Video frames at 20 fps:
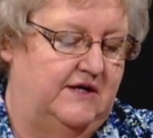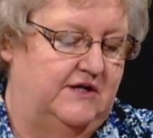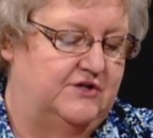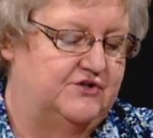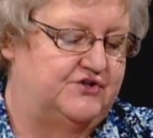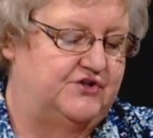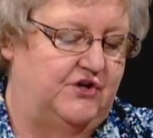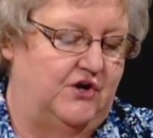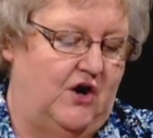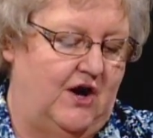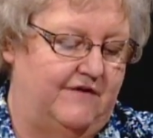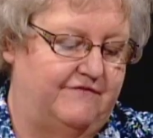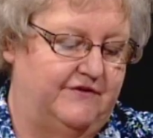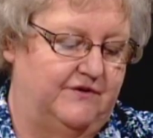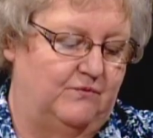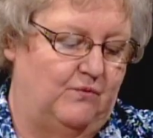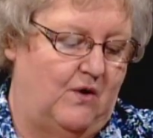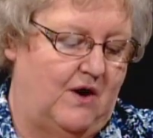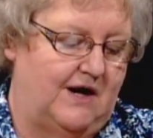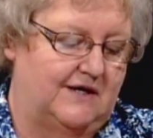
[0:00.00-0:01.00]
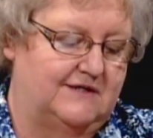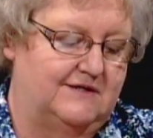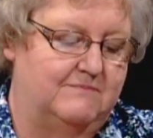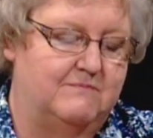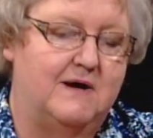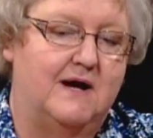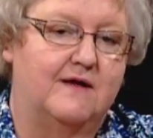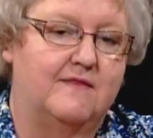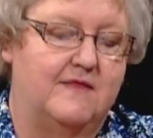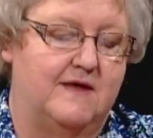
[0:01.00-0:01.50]
She often walked
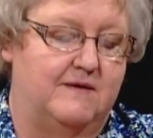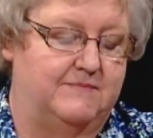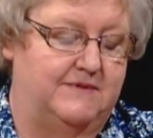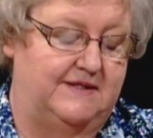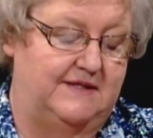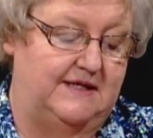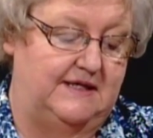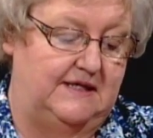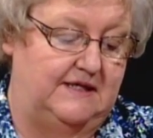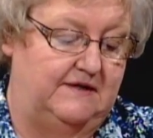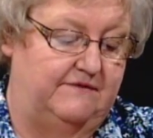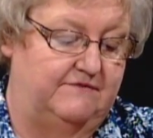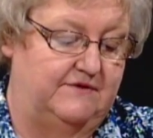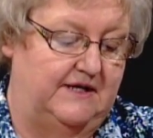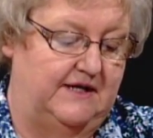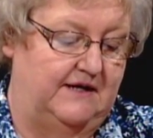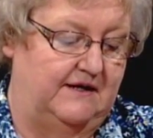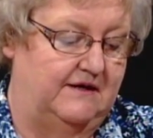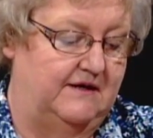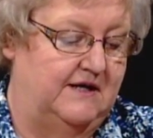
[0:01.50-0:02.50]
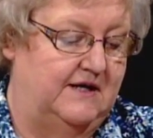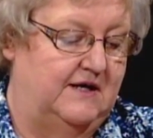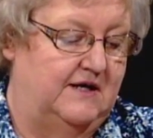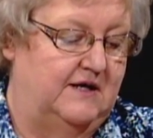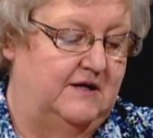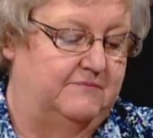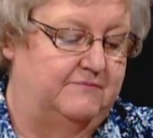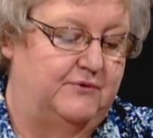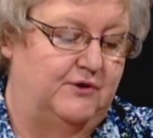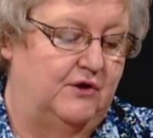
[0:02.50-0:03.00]
among them in the evening,
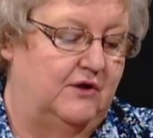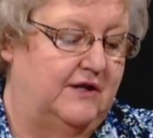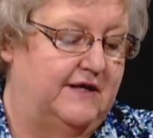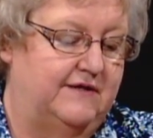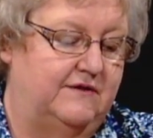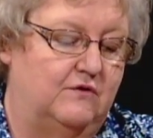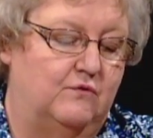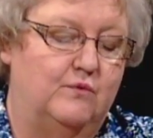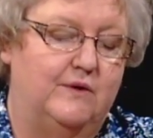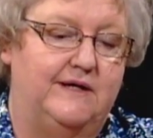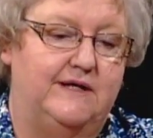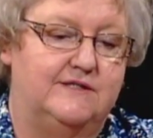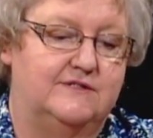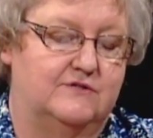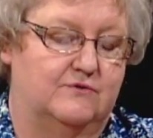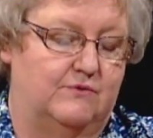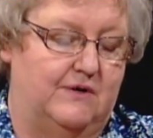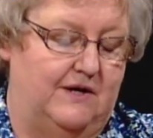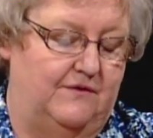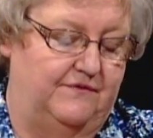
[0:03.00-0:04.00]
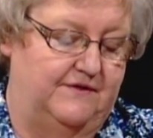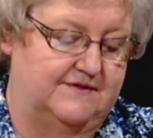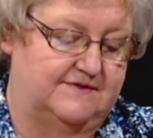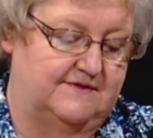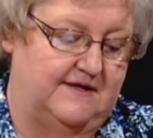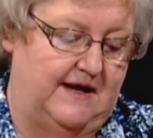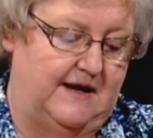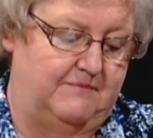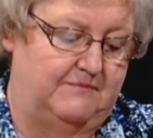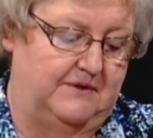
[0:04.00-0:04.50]
pulling the weeds around the
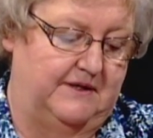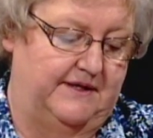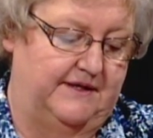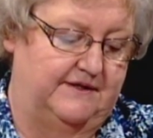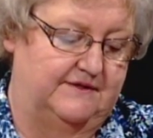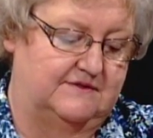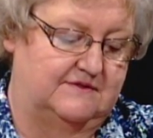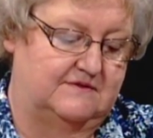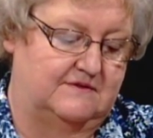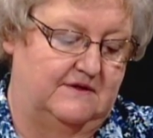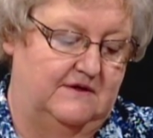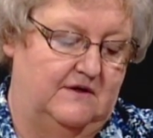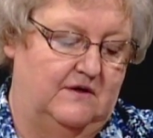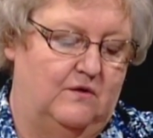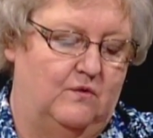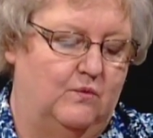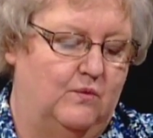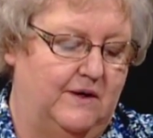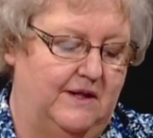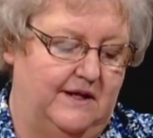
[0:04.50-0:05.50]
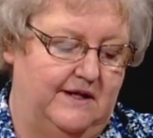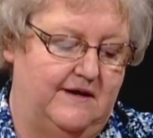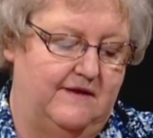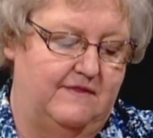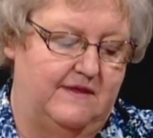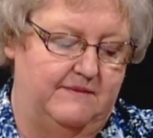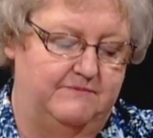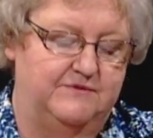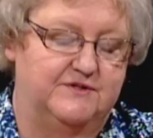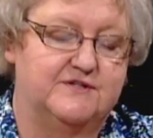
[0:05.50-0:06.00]
saplings, willing
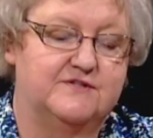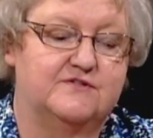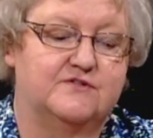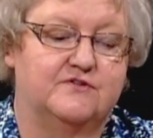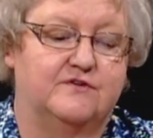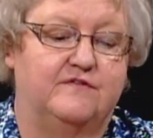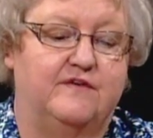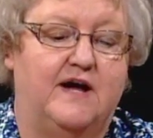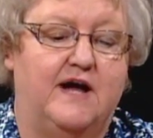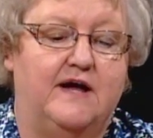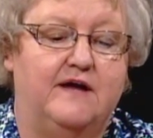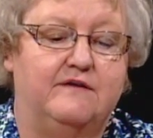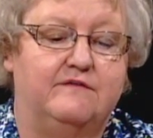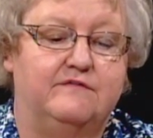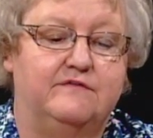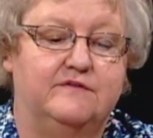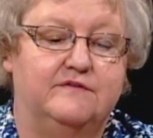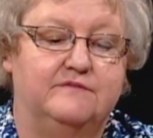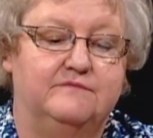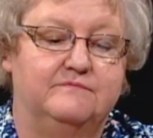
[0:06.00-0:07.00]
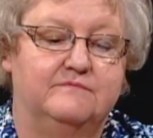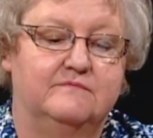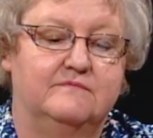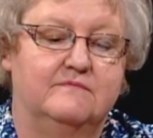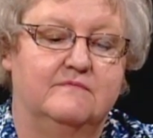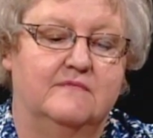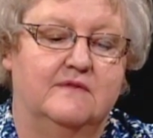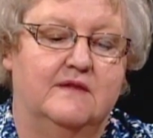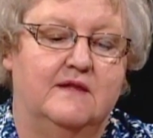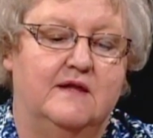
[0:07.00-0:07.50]
them to survive.
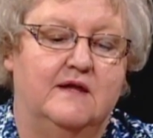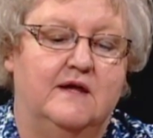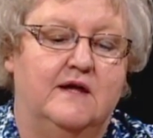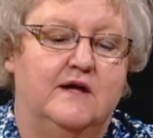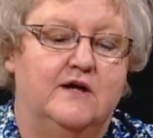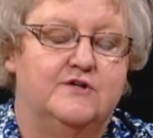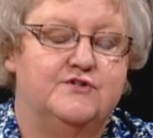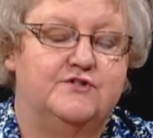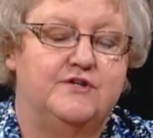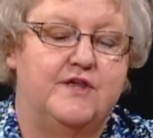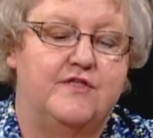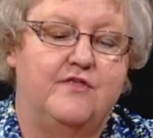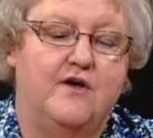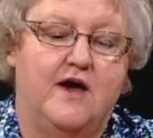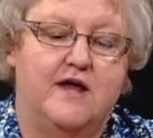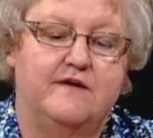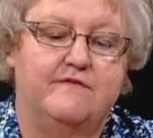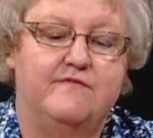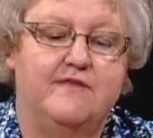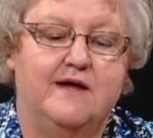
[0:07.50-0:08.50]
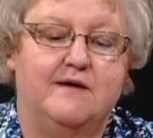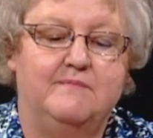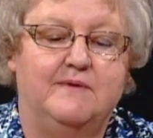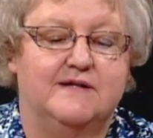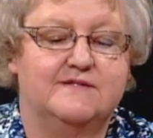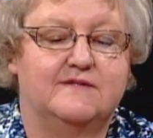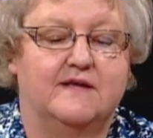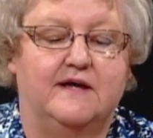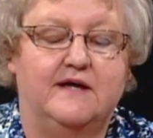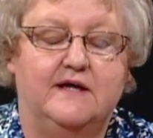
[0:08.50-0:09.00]
She thought of them
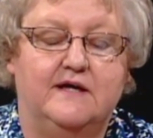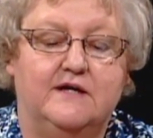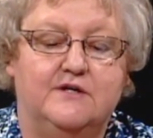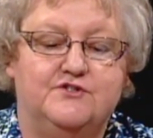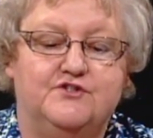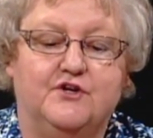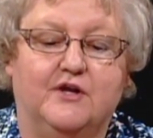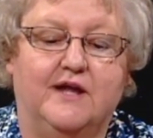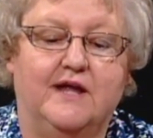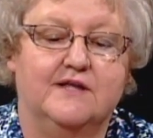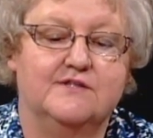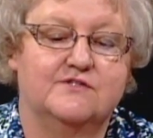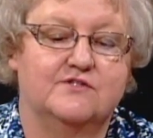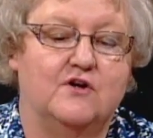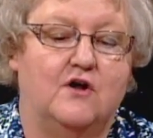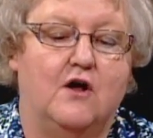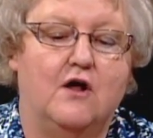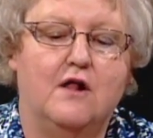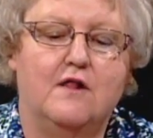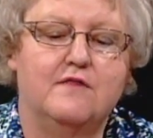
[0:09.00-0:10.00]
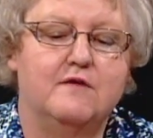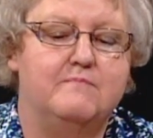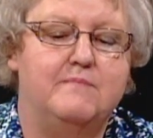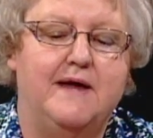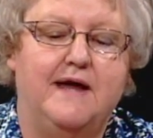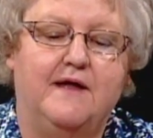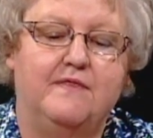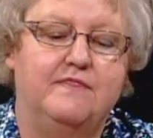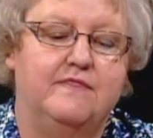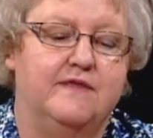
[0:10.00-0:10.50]
as a hedge against all the
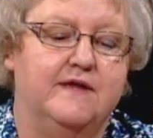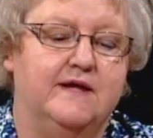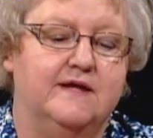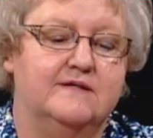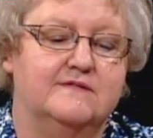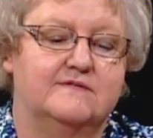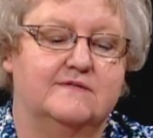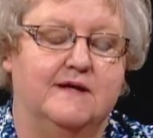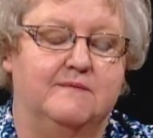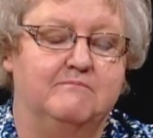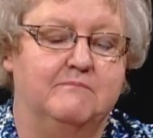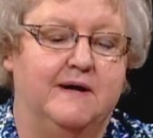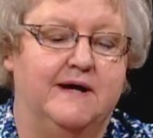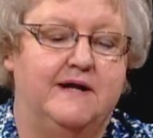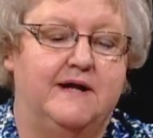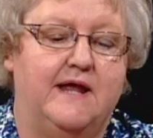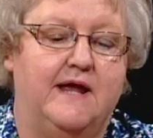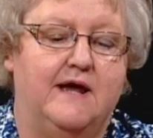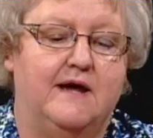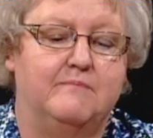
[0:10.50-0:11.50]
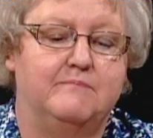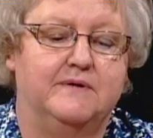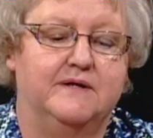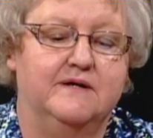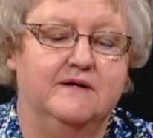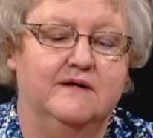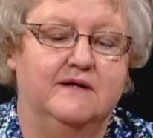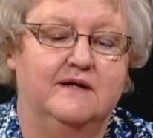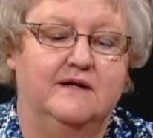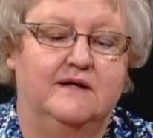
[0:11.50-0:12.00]
bad things that might
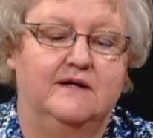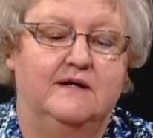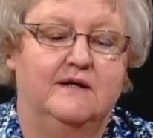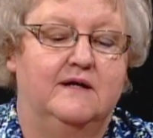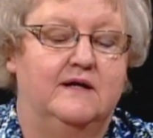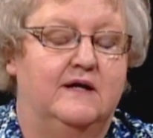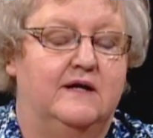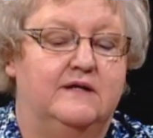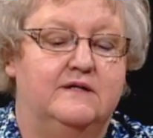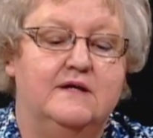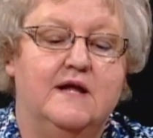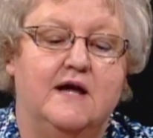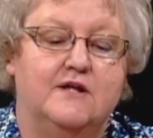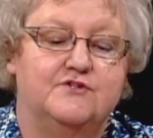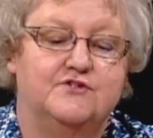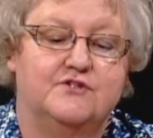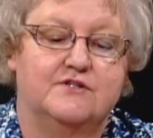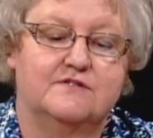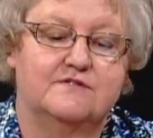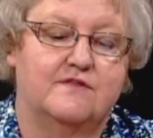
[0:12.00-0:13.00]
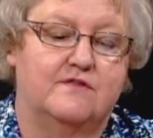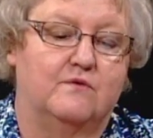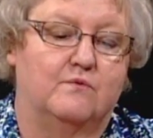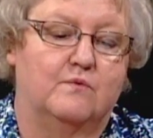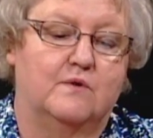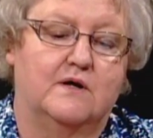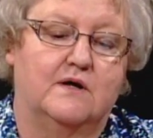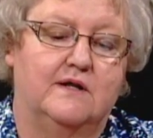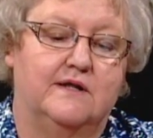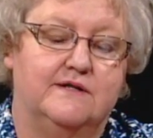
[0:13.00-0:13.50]
happen, not just the
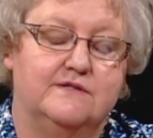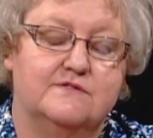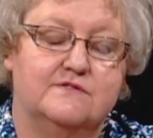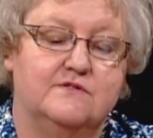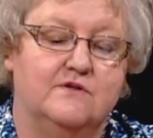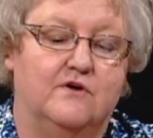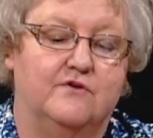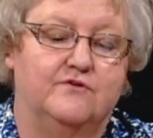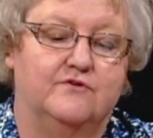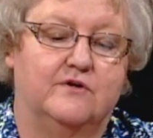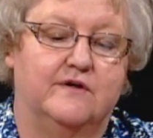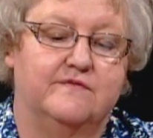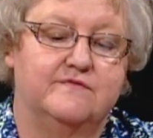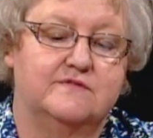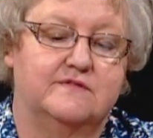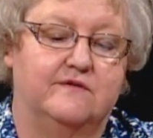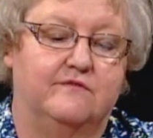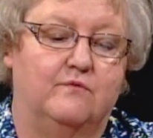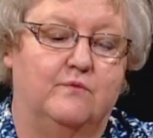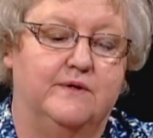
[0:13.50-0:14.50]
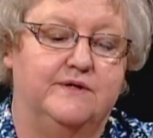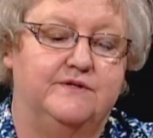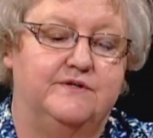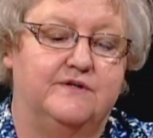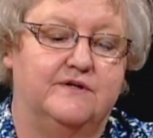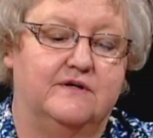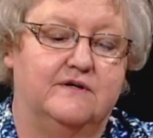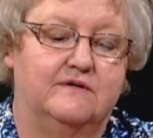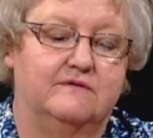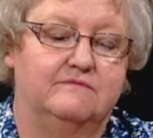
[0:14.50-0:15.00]
whirling snowdrifts of
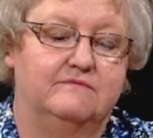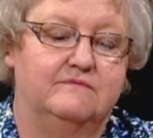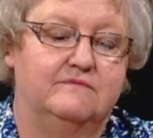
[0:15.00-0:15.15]
winter.